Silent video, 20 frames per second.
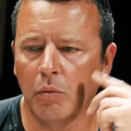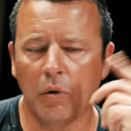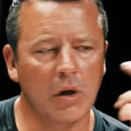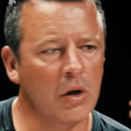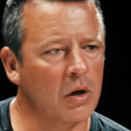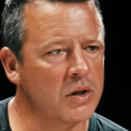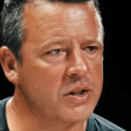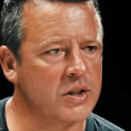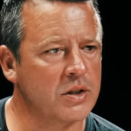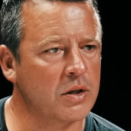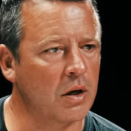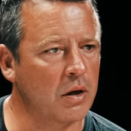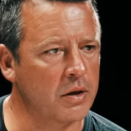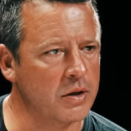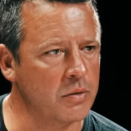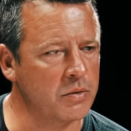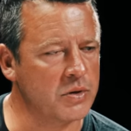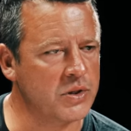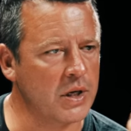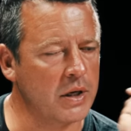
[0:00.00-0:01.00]
Well, like
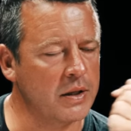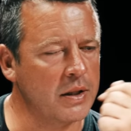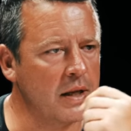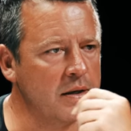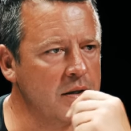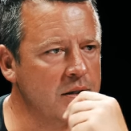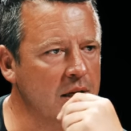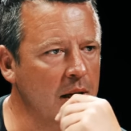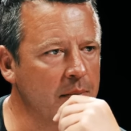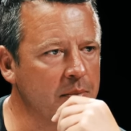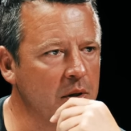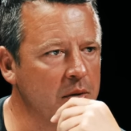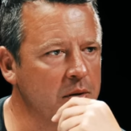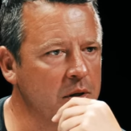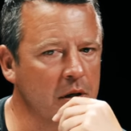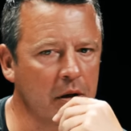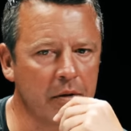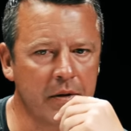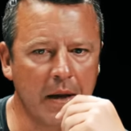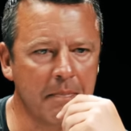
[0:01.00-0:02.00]
you were saying then, Sab, that,
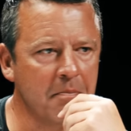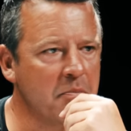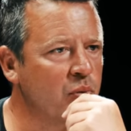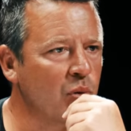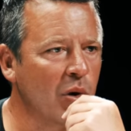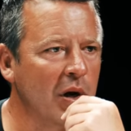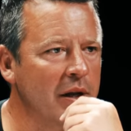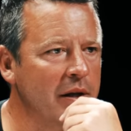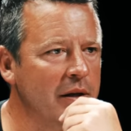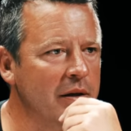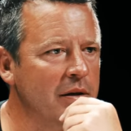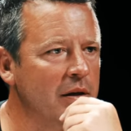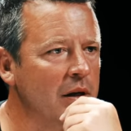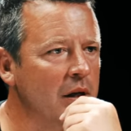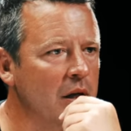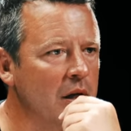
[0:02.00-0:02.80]
you know, they're brilliant